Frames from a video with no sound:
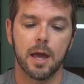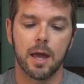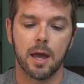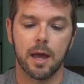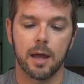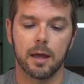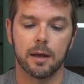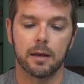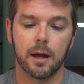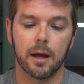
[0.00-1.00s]

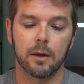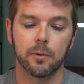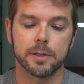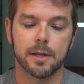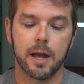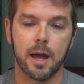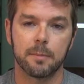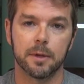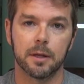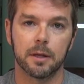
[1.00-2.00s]
and I wasn't
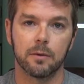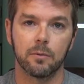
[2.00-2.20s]
happy